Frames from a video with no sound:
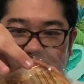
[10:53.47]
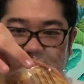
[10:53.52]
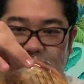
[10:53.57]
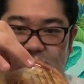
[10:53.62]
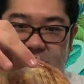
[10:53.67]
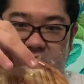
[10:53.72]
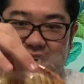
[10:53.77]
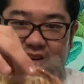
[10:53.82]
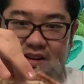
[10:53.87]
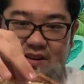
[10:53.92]

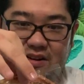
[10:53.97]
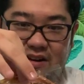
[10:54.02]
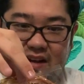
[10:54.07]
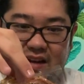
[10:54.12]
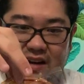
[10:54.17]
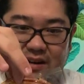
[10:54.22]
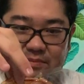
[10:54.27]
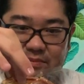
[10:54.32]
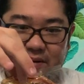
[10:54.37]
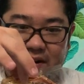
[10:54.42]
I'm gonna go
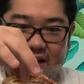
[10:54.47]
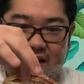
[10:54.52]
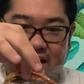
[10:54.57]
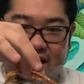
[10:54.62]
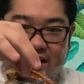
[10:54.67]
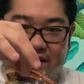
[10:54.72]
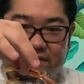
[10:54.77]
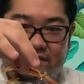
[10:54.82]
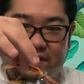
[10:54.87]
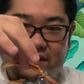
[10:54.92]
ahead and break
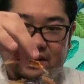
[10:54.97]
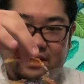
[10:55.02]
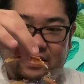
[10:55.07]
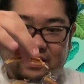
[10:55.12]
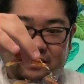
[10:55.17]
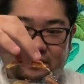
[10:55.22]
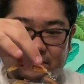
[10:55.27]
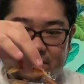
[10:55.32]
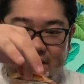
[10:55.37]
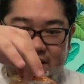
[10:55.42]
off a
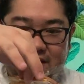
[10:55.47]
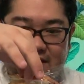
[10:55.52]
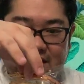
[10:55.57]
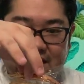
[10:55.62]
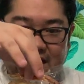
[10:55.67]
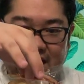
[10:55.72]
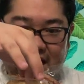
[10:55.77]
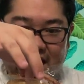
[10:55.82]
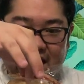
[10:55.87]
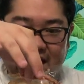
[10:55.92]
piece
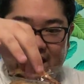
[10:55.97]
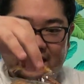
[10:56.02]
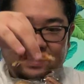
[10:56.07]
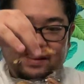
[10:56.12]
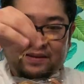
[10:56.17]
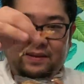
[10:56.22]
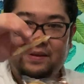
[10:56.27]
of that.